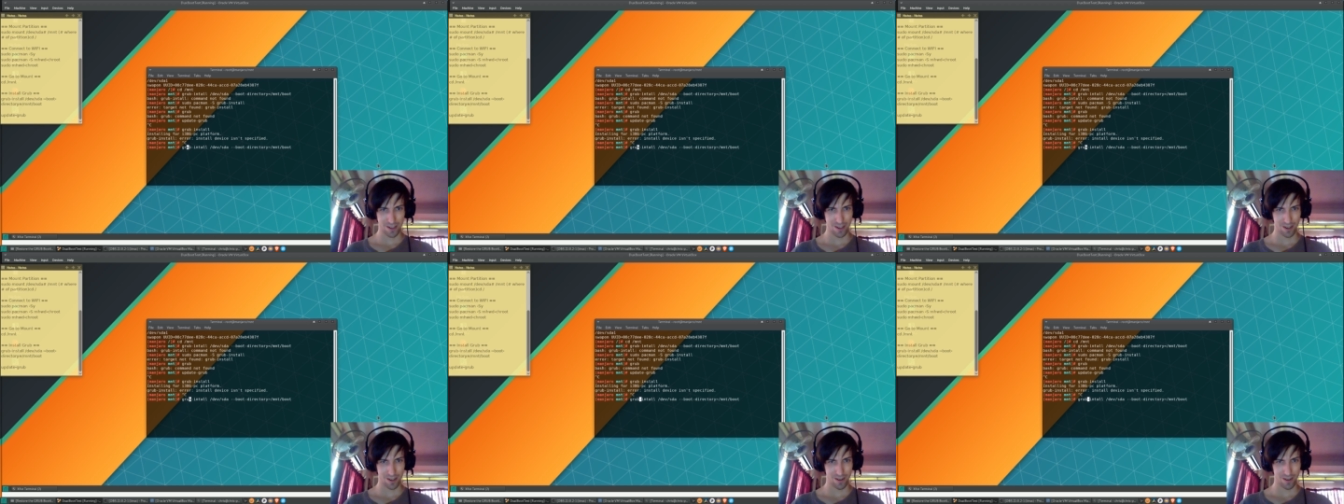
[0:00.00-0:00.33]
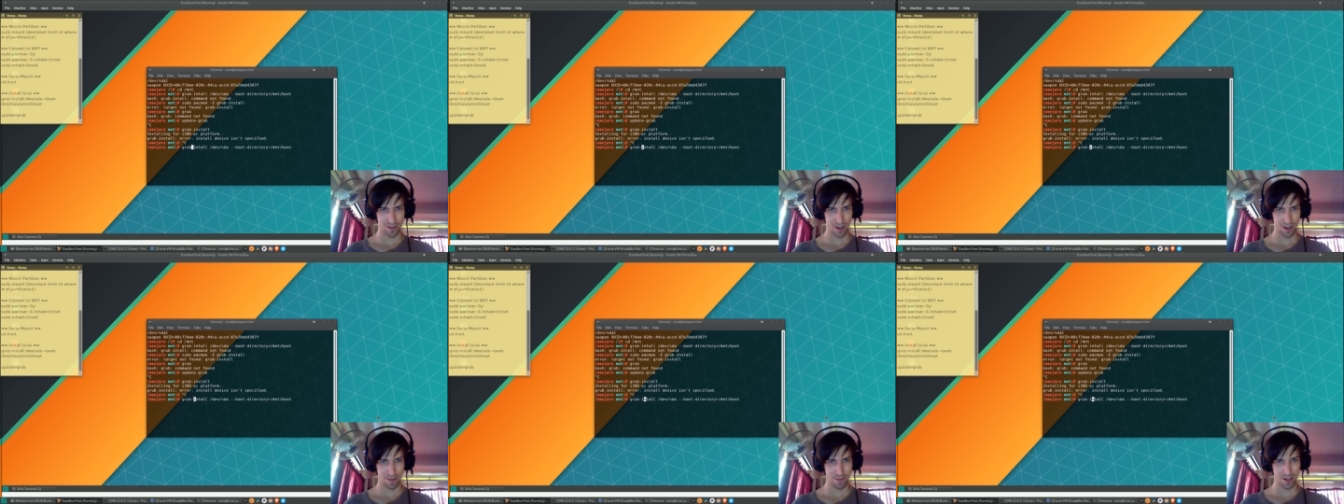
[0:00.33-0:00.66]

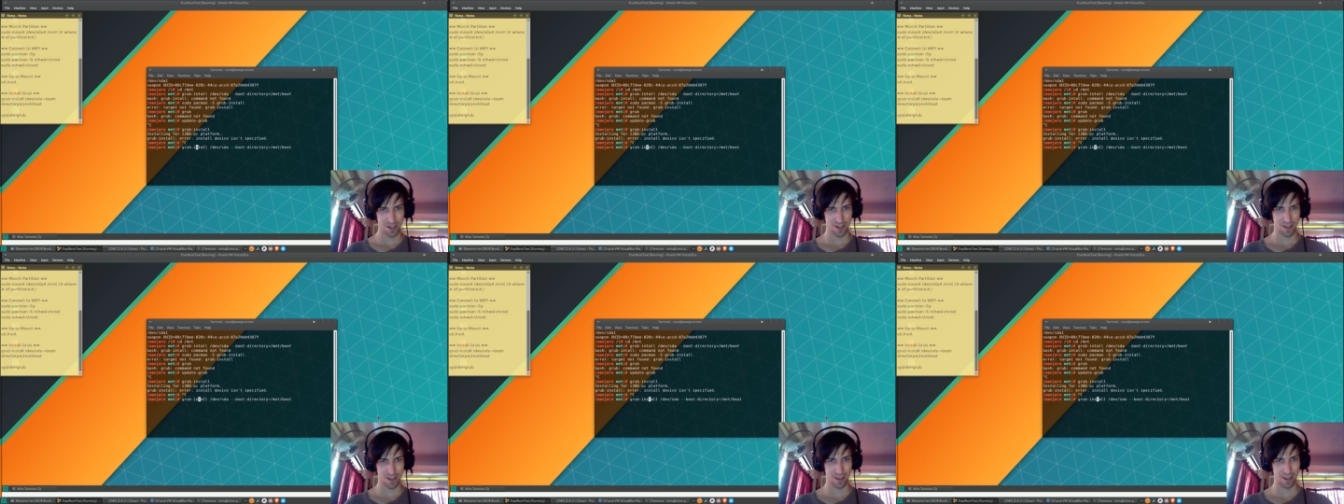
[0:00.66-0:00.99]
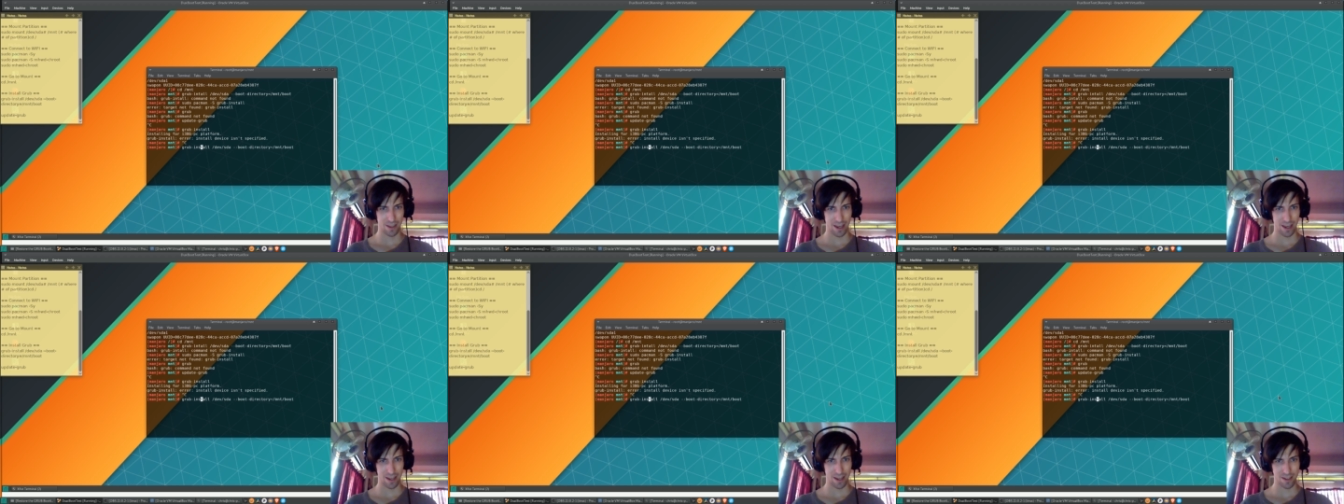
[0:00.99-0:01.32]
So I missed
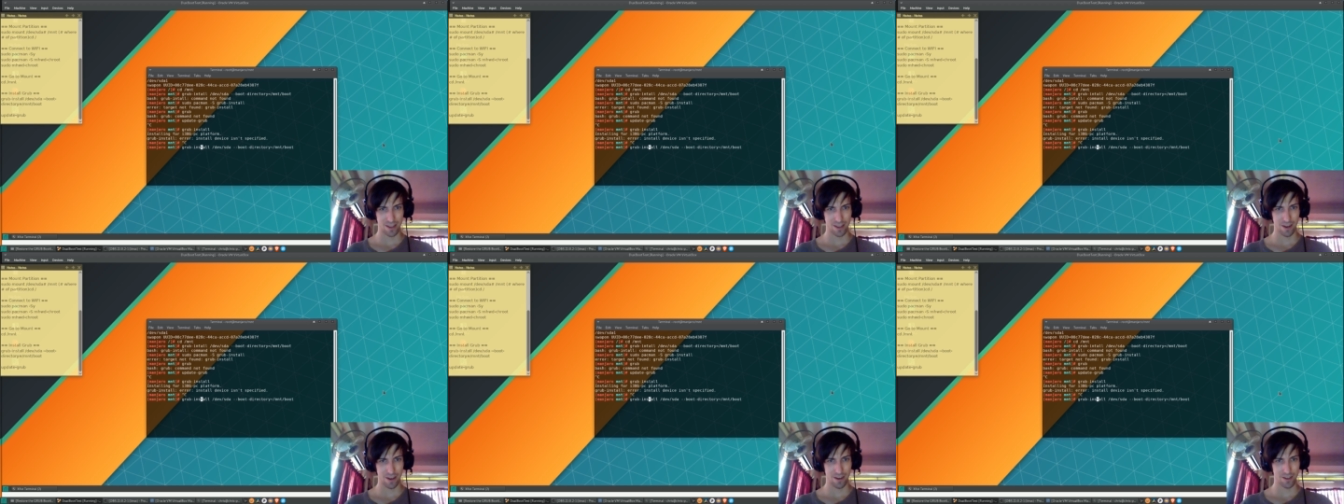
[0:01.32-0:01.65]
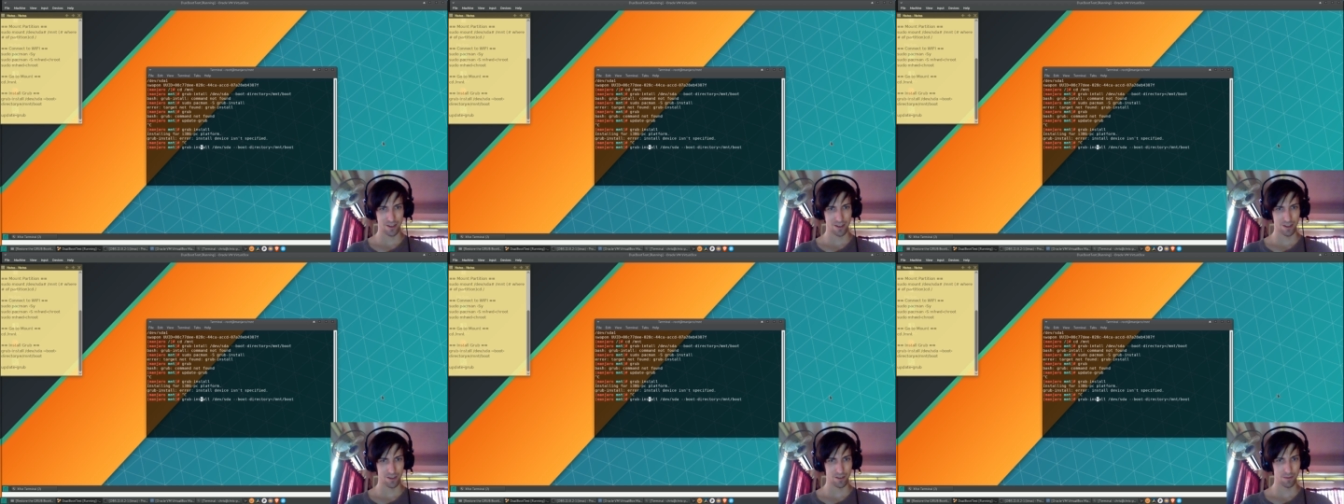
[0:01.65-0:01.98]
the S there,
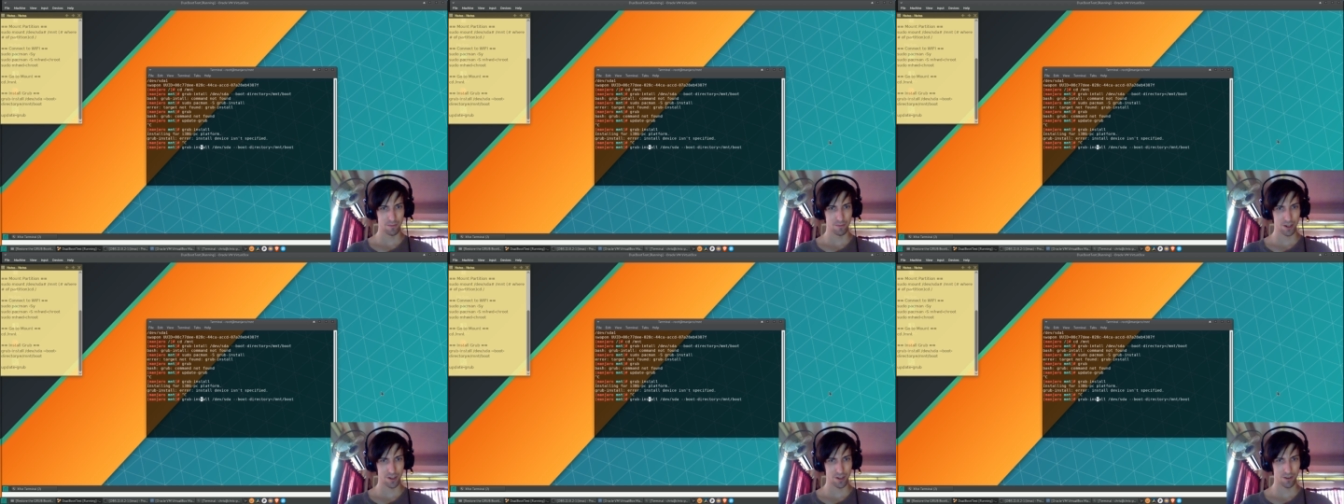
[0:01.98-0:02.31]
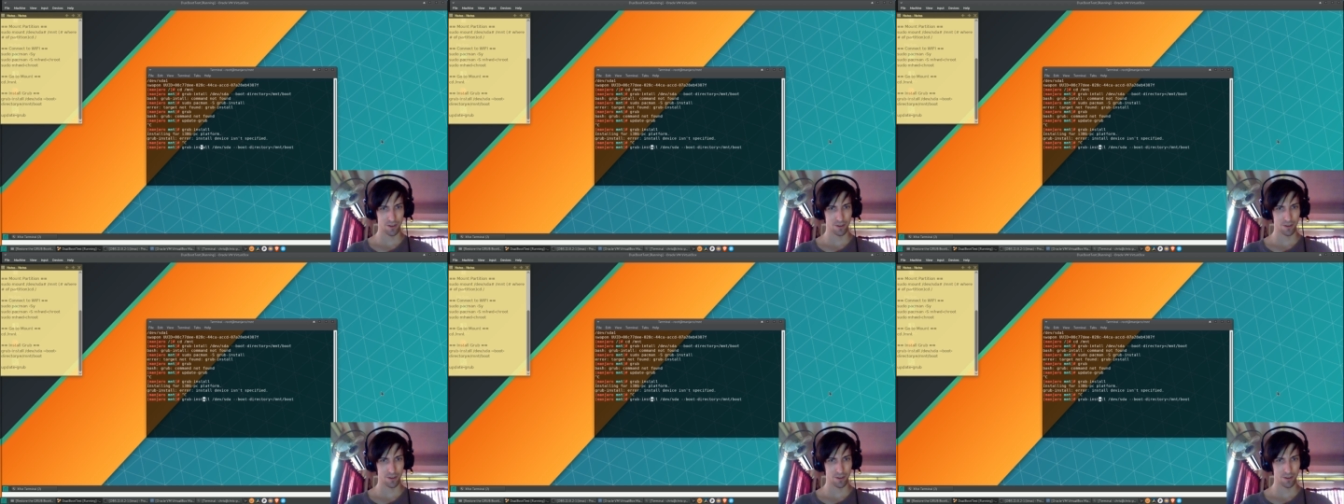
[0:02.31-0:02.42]
so make sure